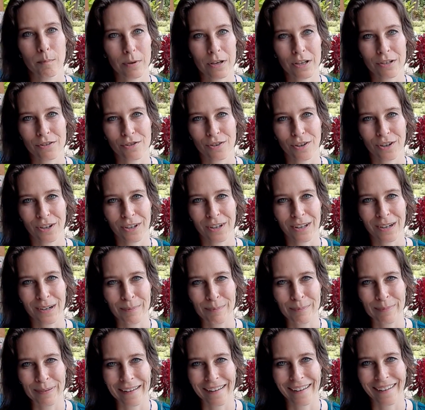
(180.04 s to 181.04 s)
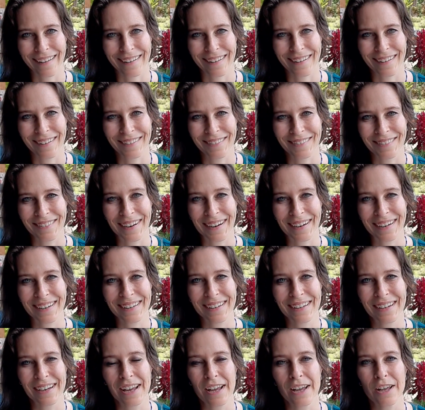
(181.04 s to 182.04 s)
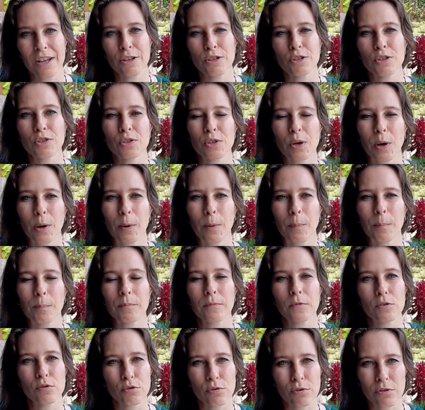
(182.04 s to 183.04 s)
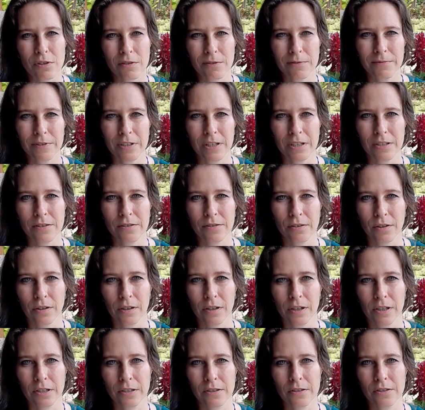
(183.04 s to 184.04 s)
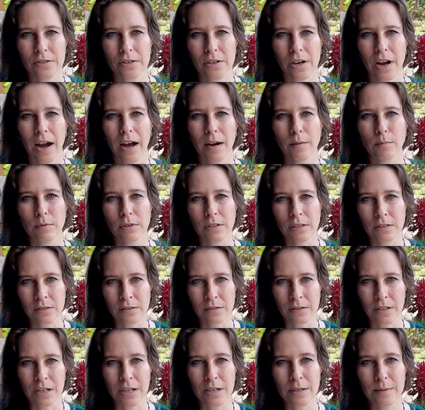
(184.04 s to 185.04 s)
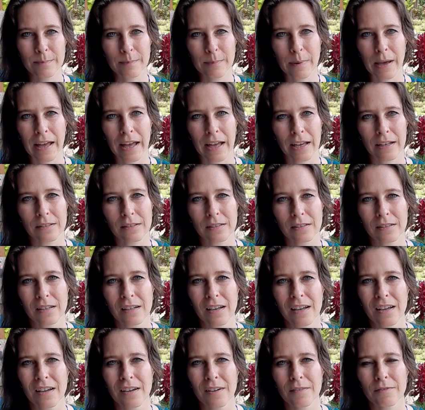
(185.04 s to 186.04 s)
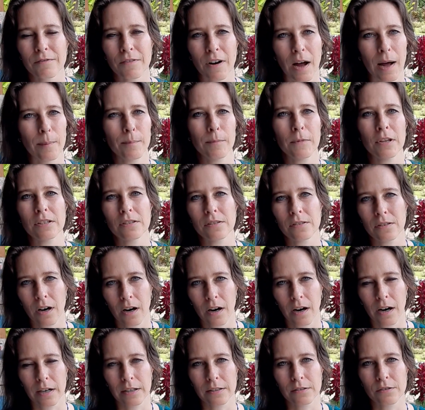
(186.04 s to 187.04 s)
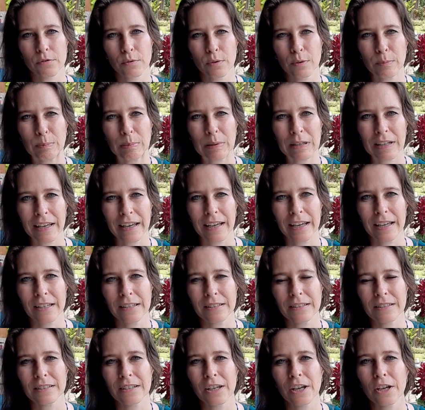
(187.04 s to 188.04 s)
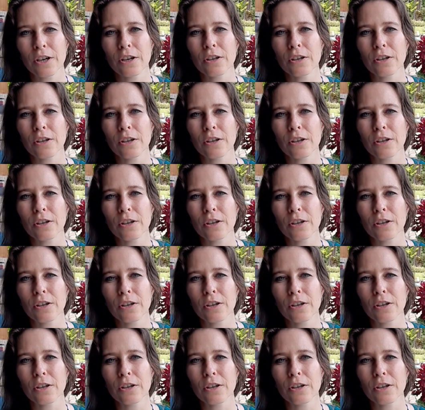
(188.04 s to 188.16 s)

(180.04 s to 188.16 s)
beach are you going to pick, right? So do your research. I wouldn't commit from the start to a place.